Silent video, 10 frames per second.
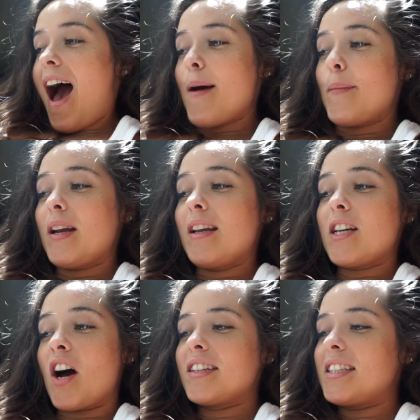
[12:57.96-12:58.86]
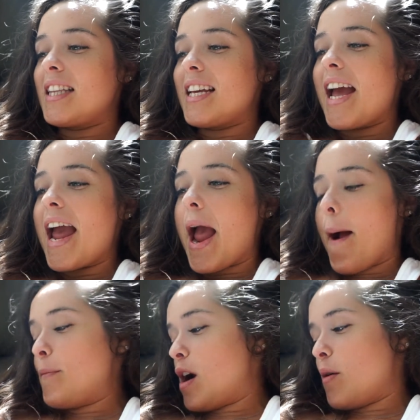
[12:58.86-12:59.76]
I'm gonna talk to the
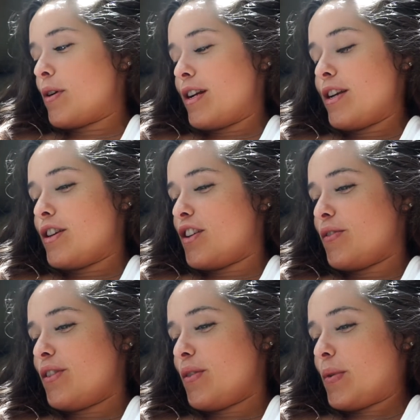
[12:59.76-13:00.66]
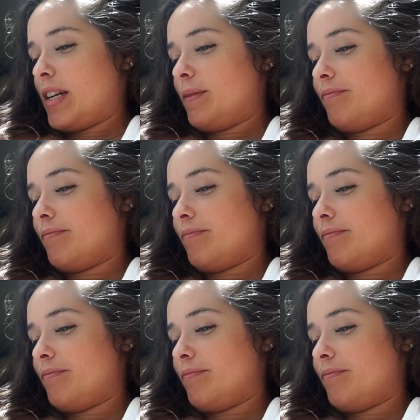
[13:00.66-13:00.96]
camera. What are you doing?